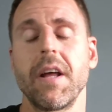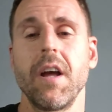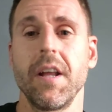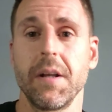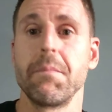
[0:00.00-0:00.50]
a,
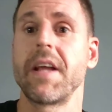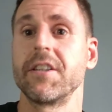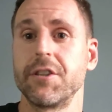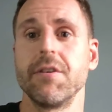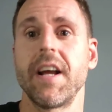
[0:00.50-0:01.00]
be- in a
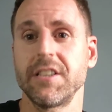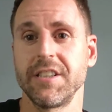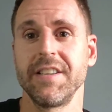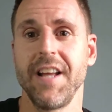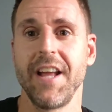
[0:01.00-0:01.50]
better
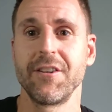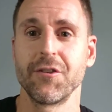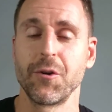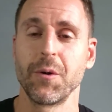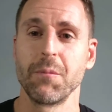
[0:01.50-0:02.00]
direction and
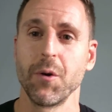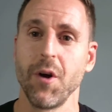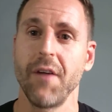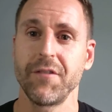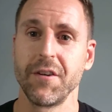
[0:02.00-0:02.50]
you'll do it
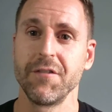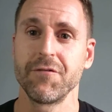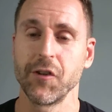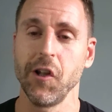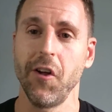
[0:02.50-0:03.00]
more often
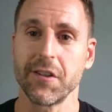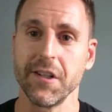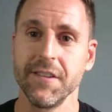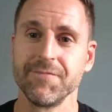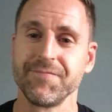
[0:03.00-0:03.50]
for
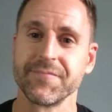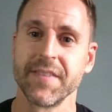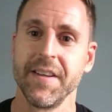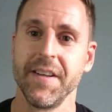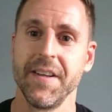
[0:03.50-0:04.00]
longer.
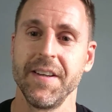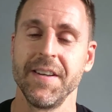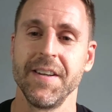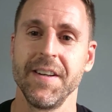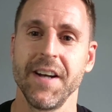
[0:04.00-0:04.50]

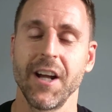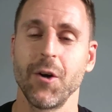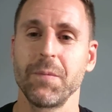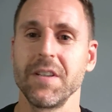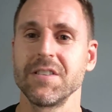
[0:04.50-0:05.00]
I
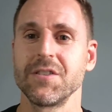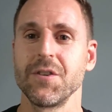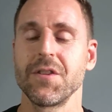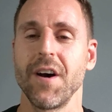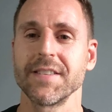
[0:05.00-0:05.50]
hope these
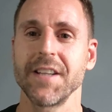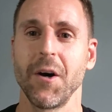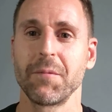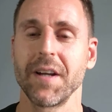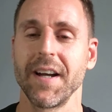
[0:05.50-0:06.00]
two thoughts
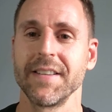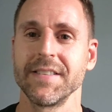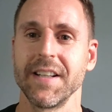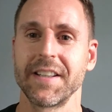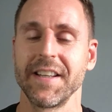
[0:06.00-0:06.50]
help,
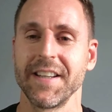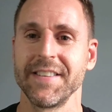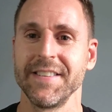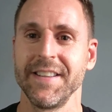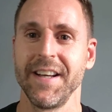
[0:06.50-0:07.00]
guys.
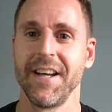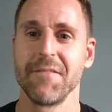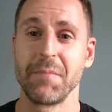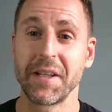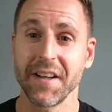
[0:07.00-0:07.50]
Again,
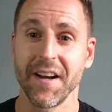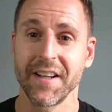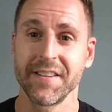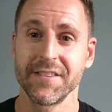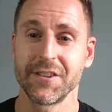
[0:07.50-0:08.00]
be
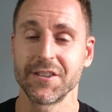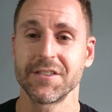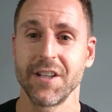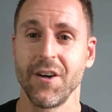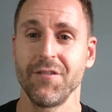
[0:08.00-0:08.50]
kind to
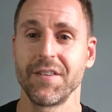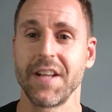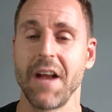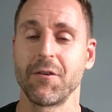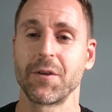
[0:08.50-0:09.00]
yourself
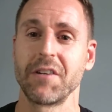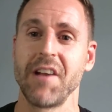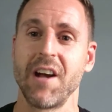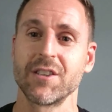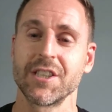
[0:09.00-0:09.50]
and to everyone
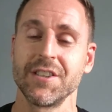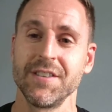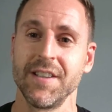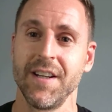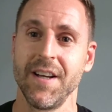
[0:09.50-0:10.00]
around
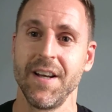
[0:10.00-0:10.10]
you.